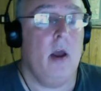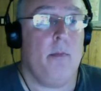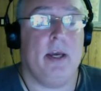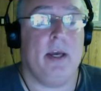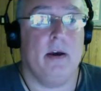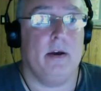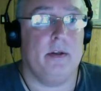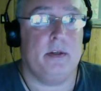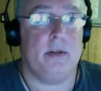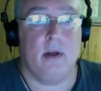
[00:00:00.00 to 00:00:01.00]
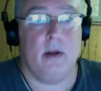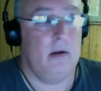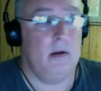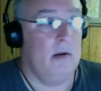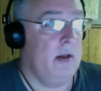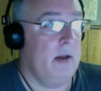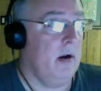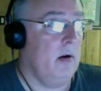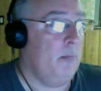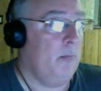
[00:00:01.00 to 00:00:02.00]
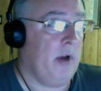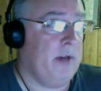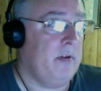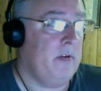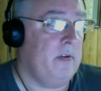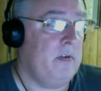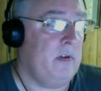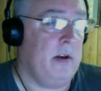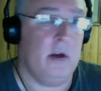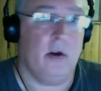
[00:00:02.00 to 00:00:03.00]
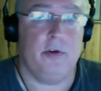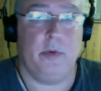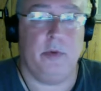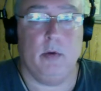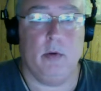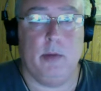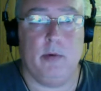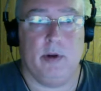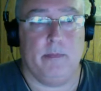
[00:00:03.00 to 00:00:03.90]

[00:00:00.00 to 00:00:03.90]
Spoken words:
because prices tend to go to an equilibrium,